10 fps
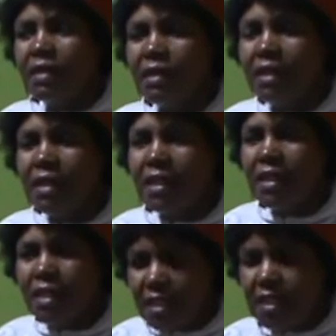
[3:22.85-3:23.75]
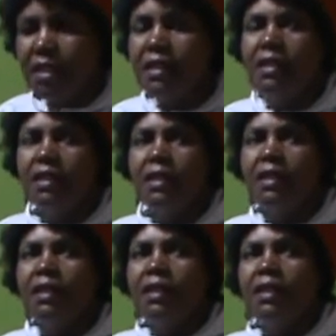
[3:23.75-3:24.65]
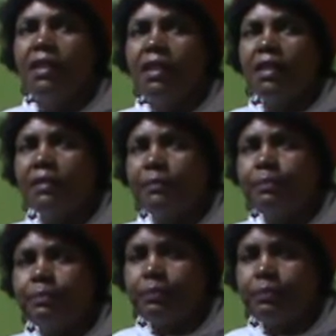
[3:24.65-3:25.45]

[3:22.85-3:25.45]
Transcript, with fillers: uh, area and um,